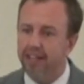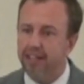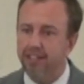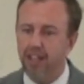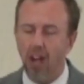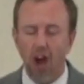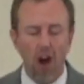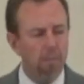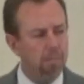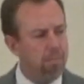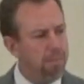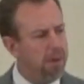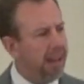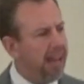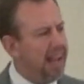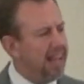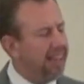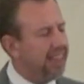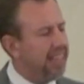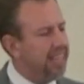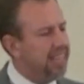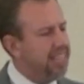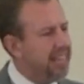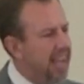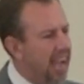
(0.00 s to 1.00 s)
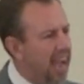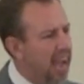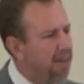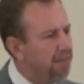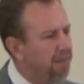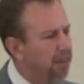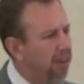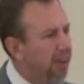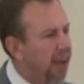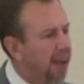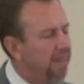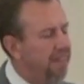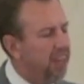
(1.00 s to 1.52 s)
Don't let the
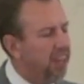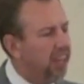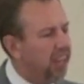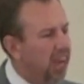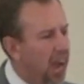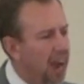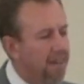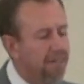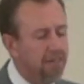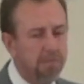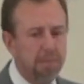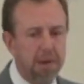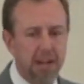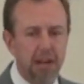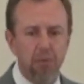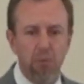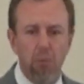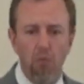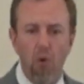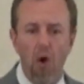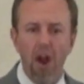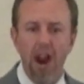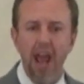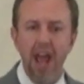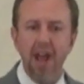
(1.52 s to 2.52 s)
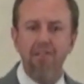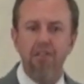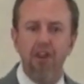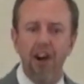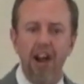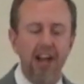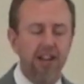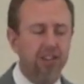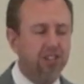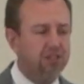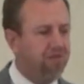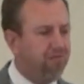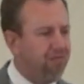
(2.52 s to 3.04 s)
devil and the government and whatever
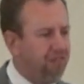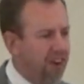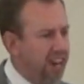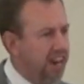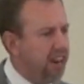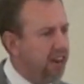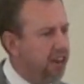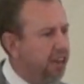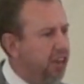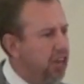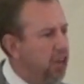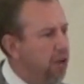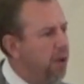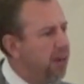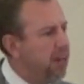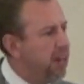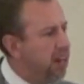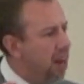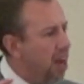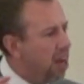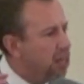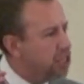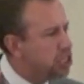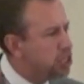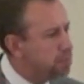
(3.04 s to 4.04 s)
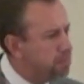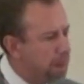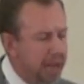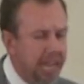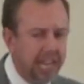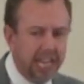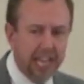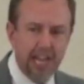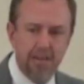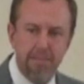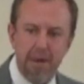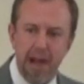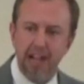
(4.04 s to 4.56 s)
else fear you into not
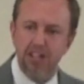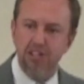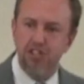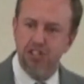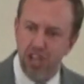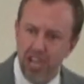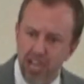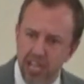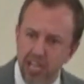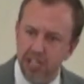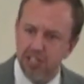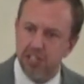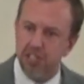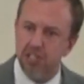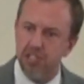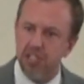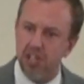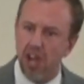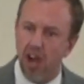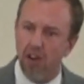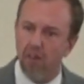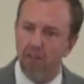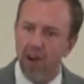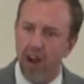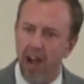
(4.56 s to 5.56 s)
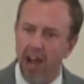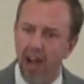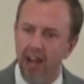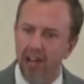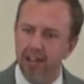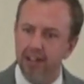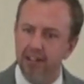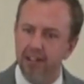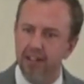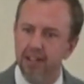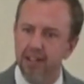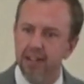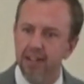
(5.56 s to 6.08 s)
speaking about Jesus, all
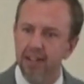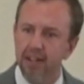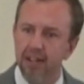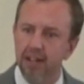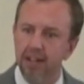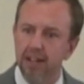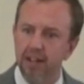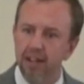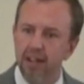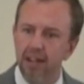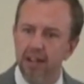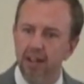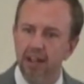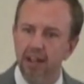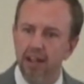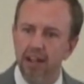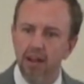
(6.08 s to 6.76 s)
right?